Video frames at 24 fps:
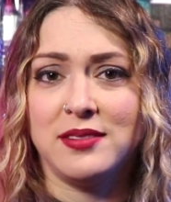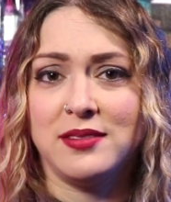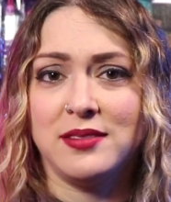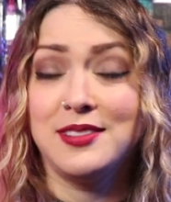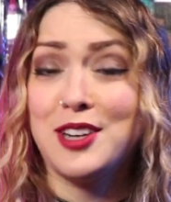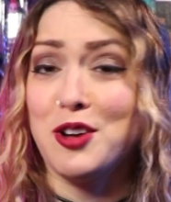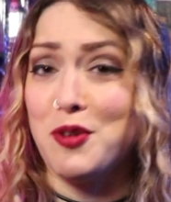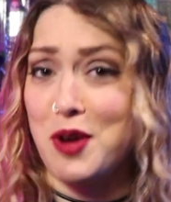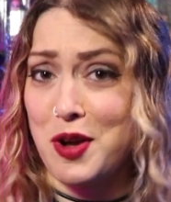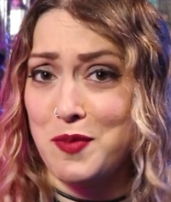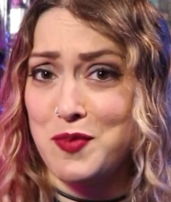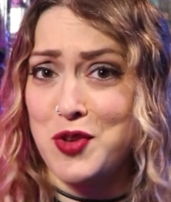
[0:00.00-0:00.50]

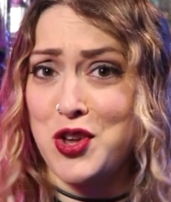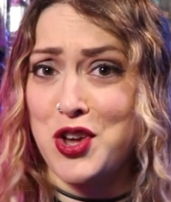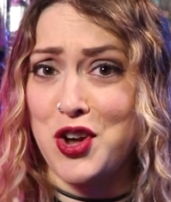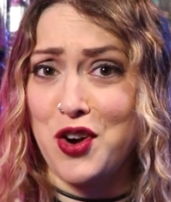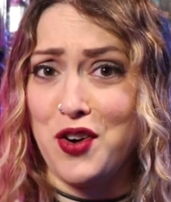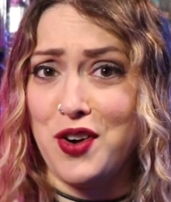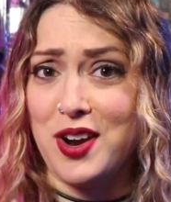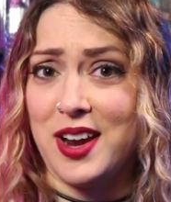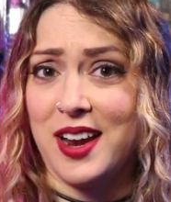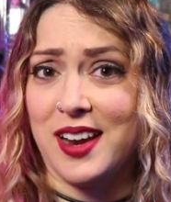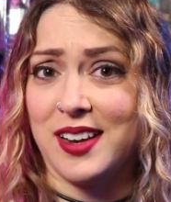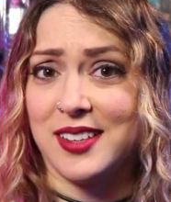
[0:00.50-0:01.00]
Now I'm
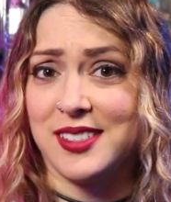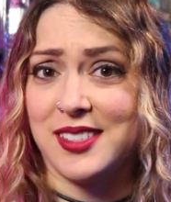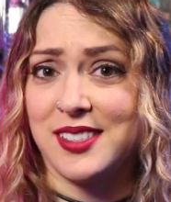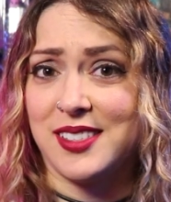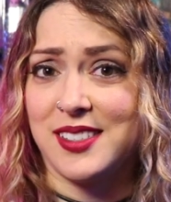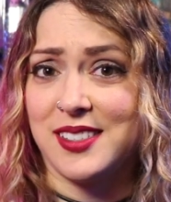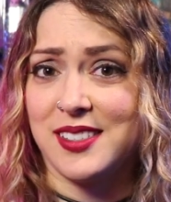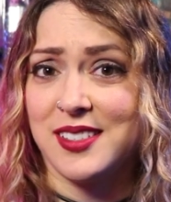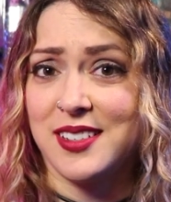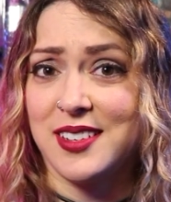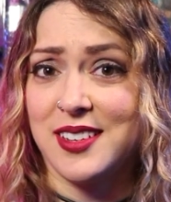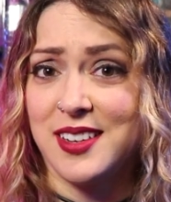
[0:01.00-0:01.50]

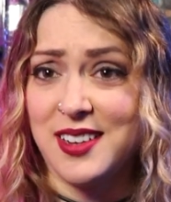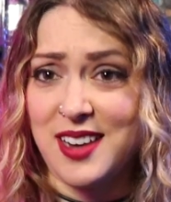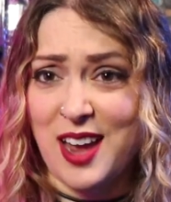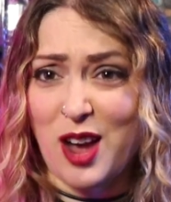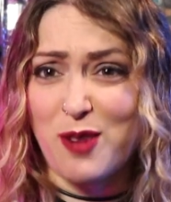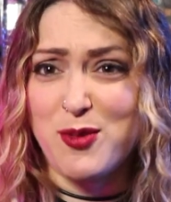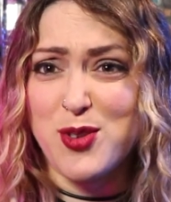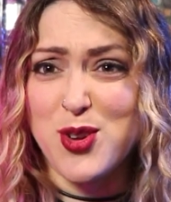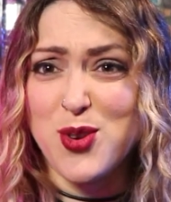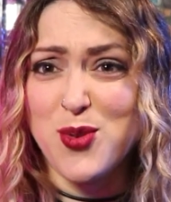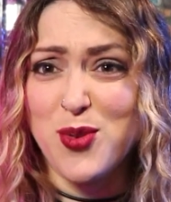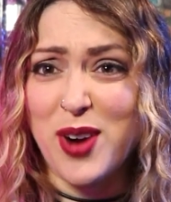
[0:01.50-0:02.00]
curious,
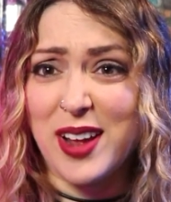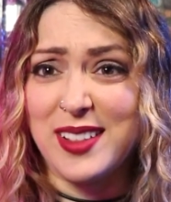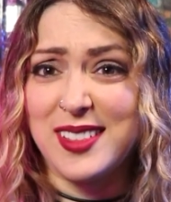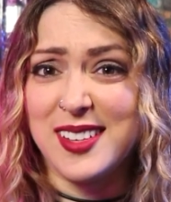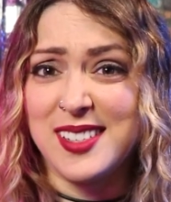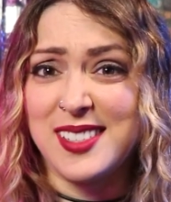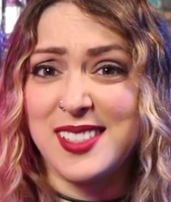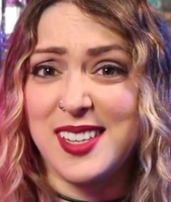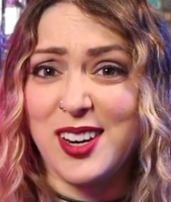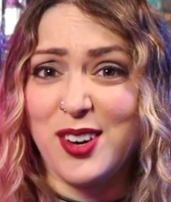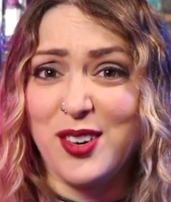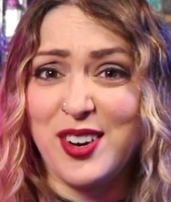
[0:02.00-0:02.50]
have you read the
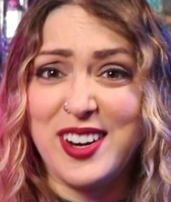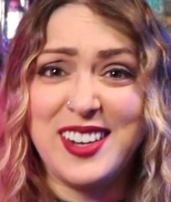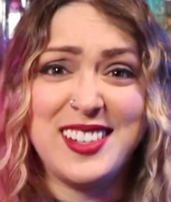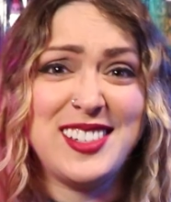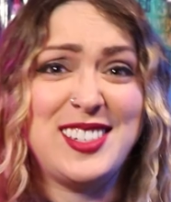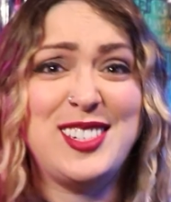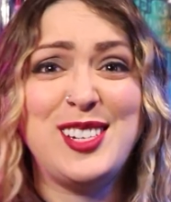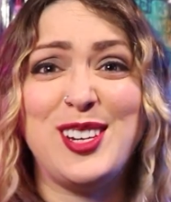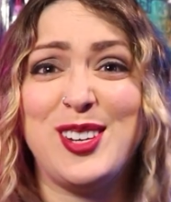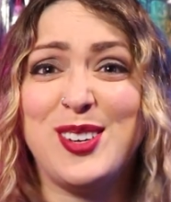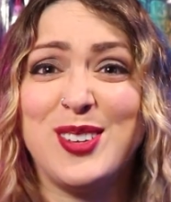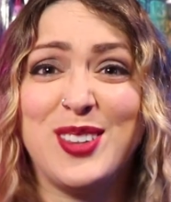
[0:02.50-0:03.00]
series?
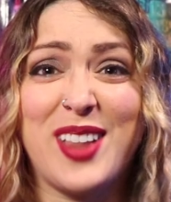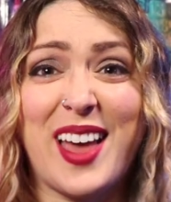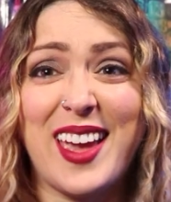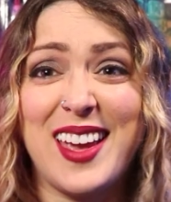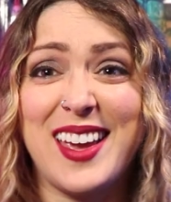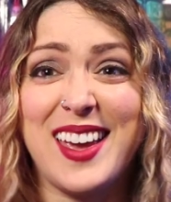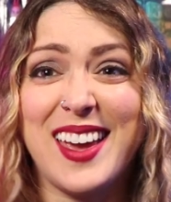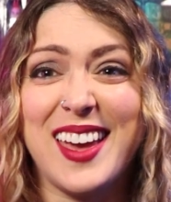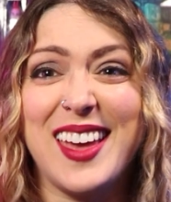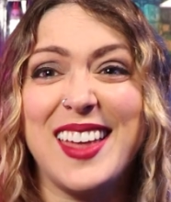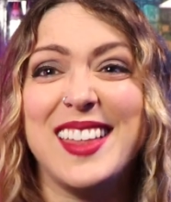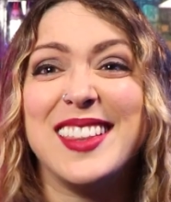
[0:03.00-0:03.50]
Do you
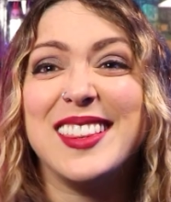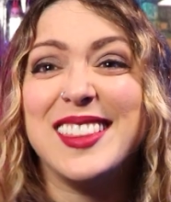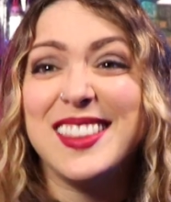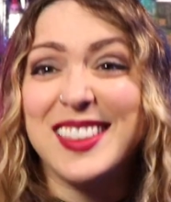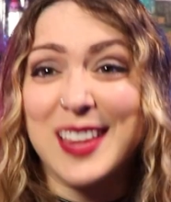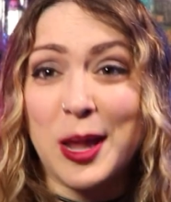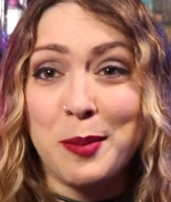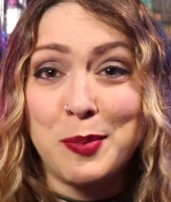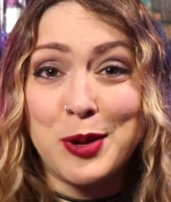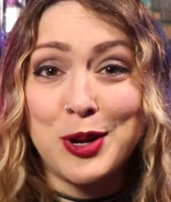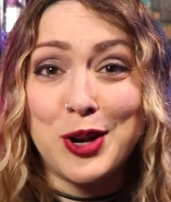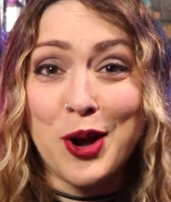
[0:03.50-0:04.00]
like it?
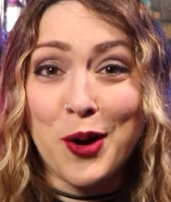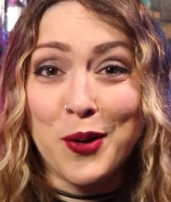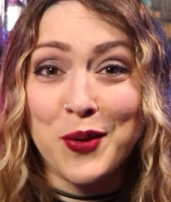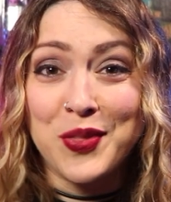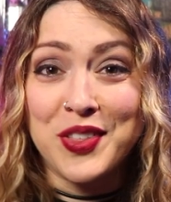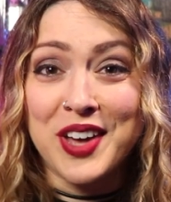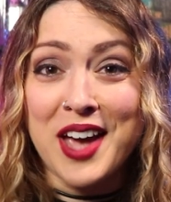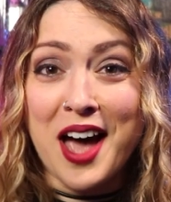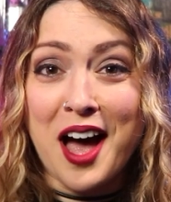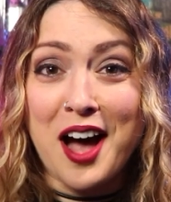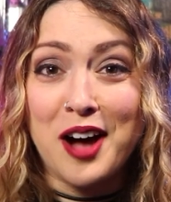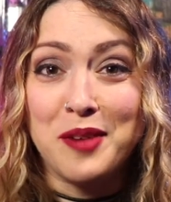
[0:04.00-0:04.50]
Let me know in
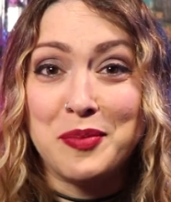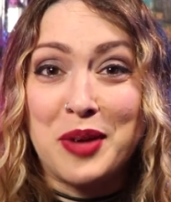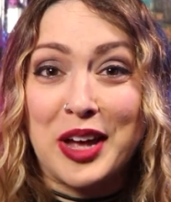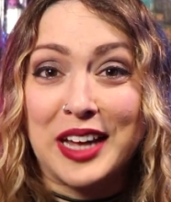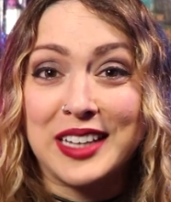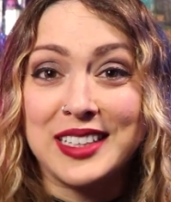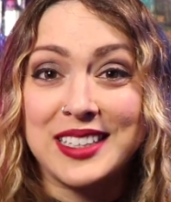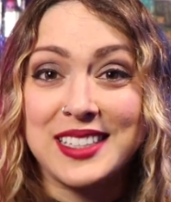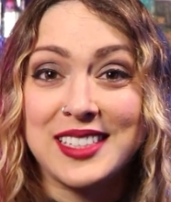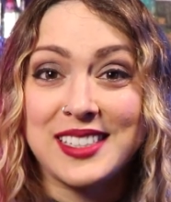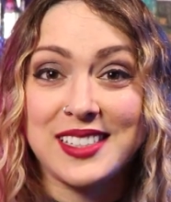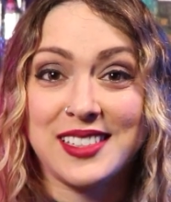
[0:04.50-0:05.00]
the
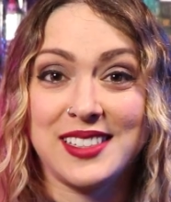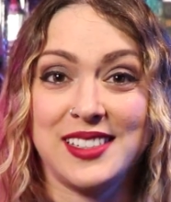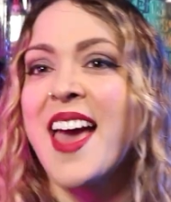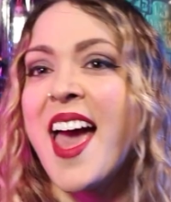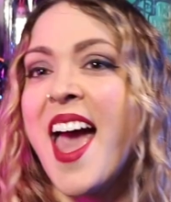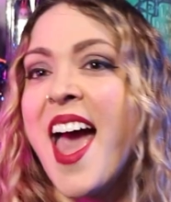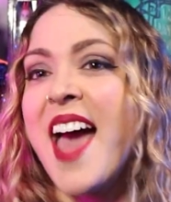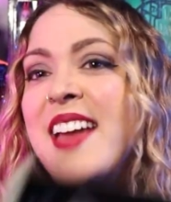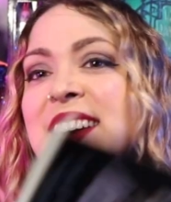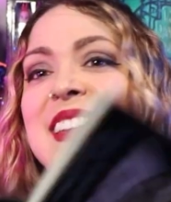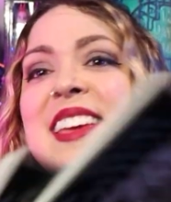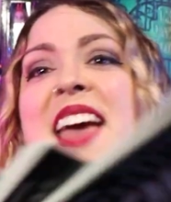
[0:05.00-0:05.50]
comments.
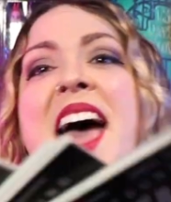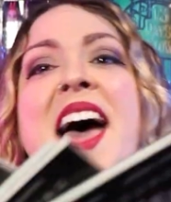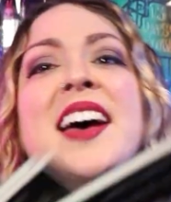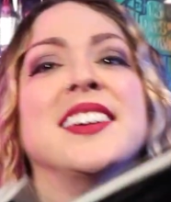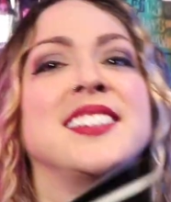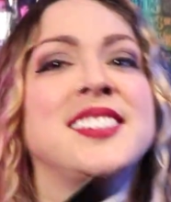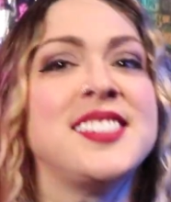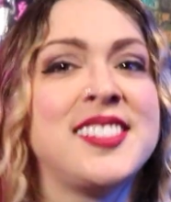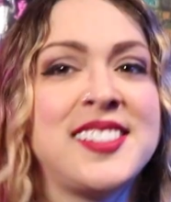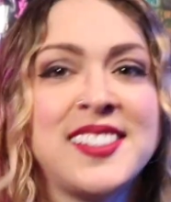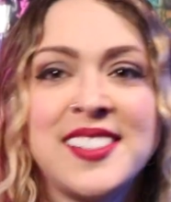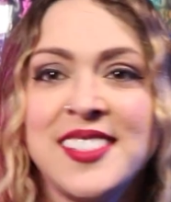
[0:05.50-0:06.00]
And
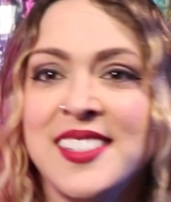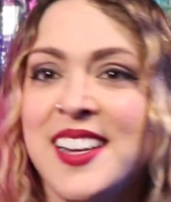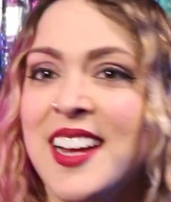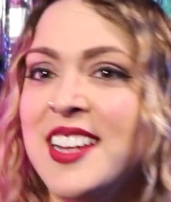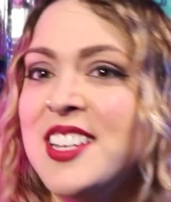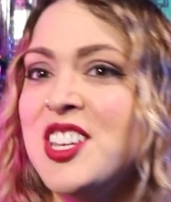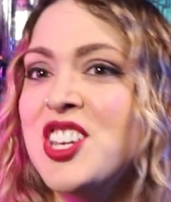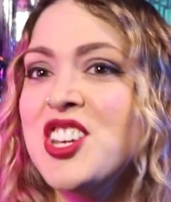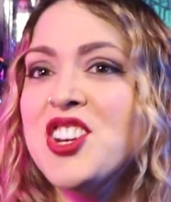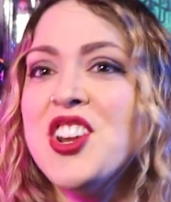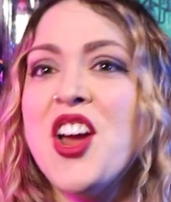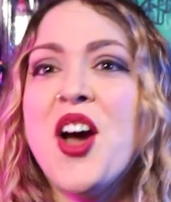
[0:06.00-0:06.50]
yes,
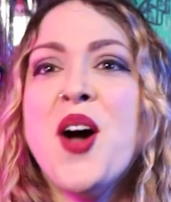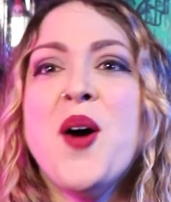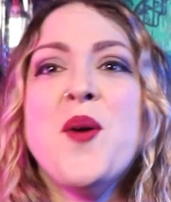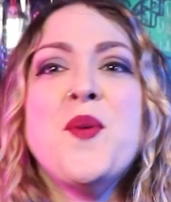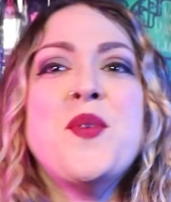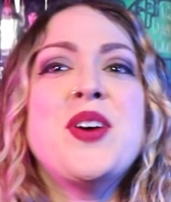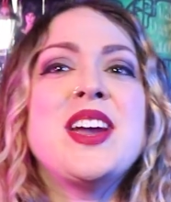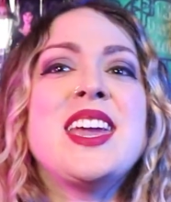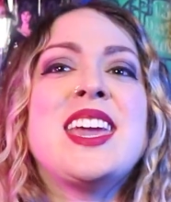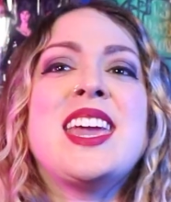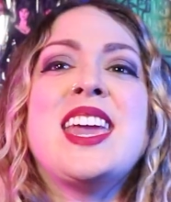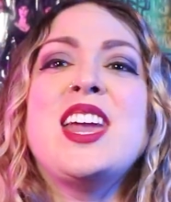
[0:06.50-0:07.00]
you
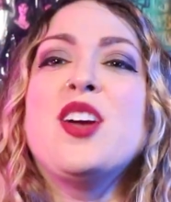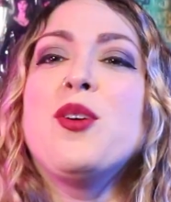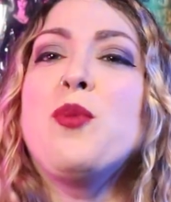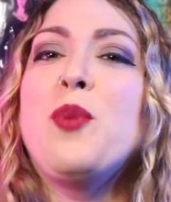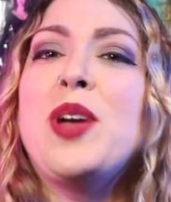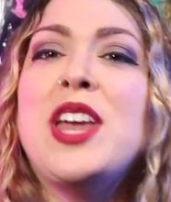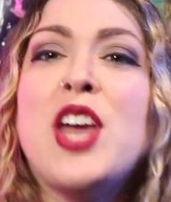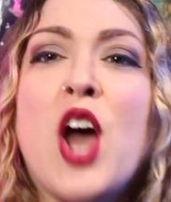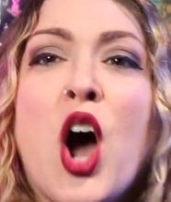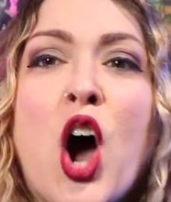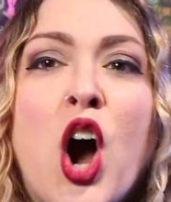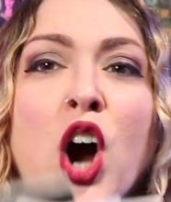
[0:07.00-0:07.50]
know, here
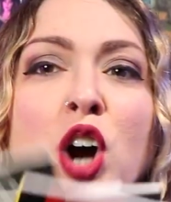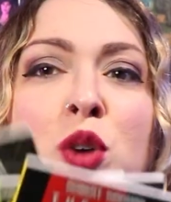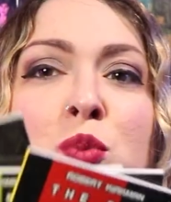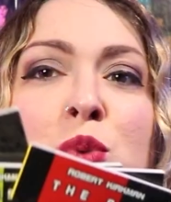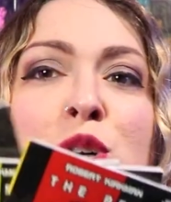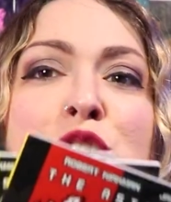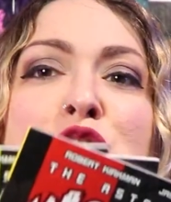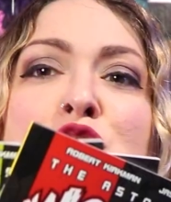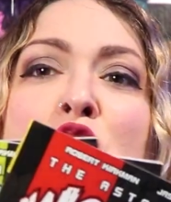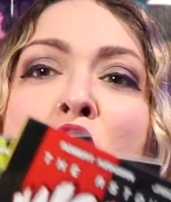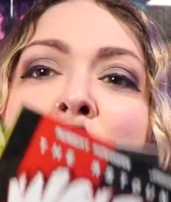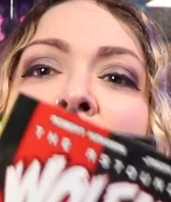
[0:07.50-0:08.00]
we are.
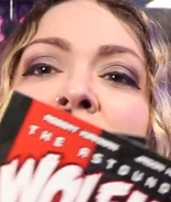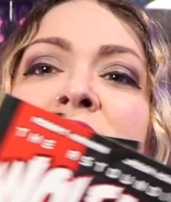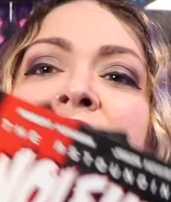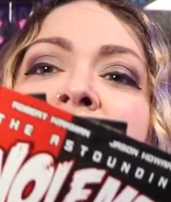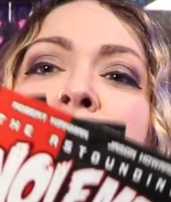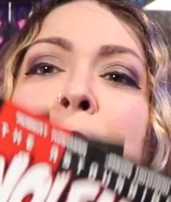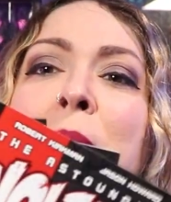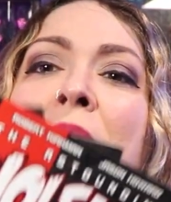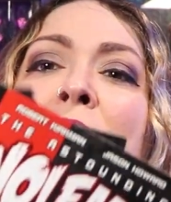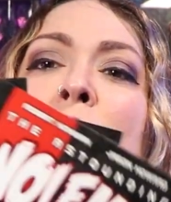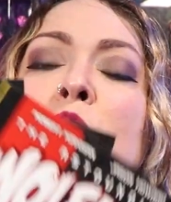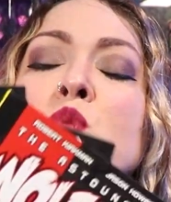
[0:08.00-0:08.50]
We're talking
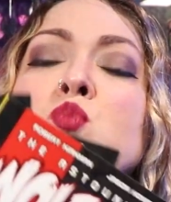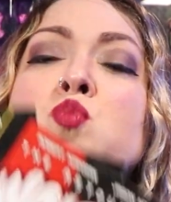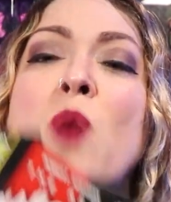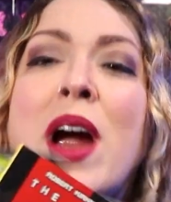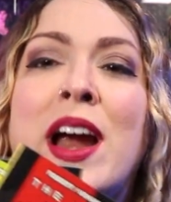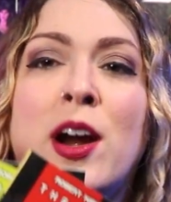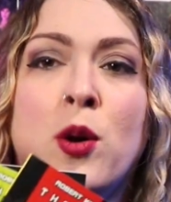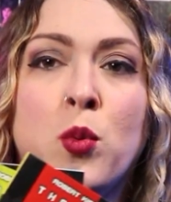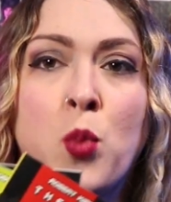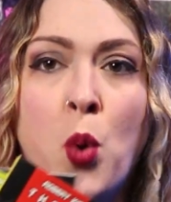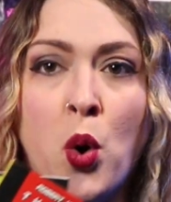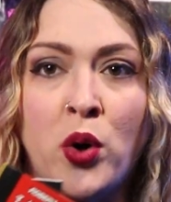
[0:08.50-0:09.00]
about
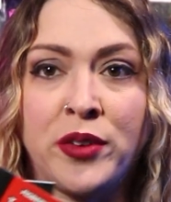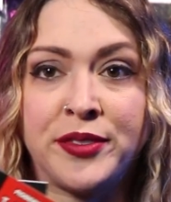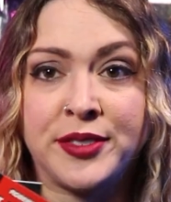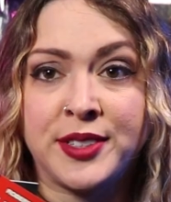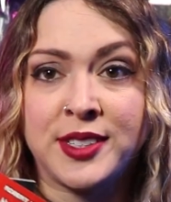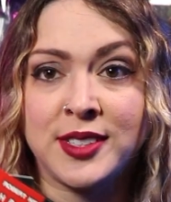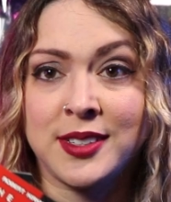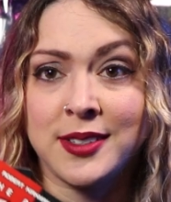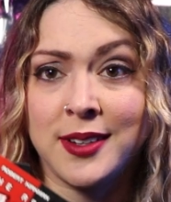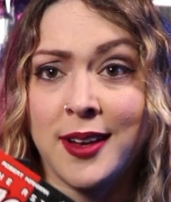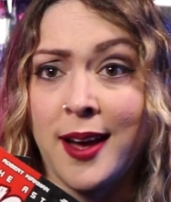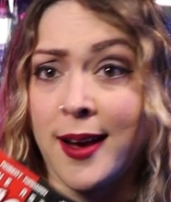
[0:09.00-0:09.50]

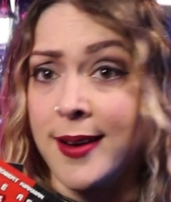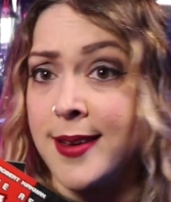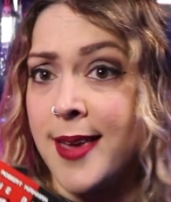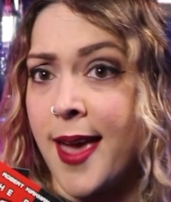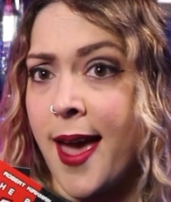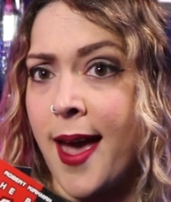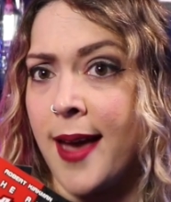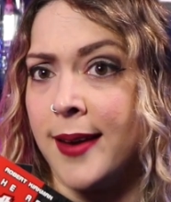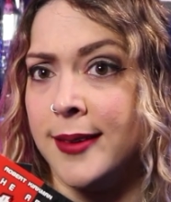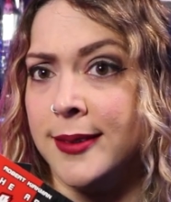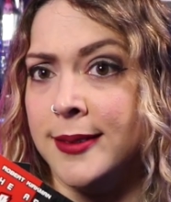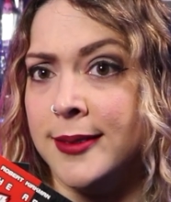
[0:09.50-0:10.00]
werewolves
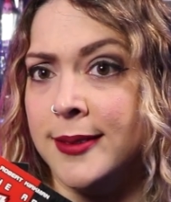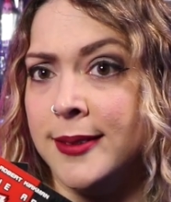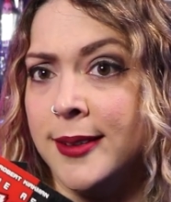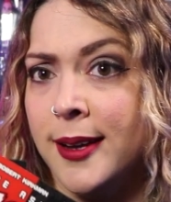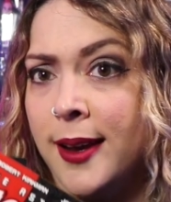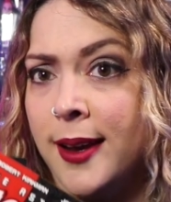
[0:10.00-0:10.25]
again.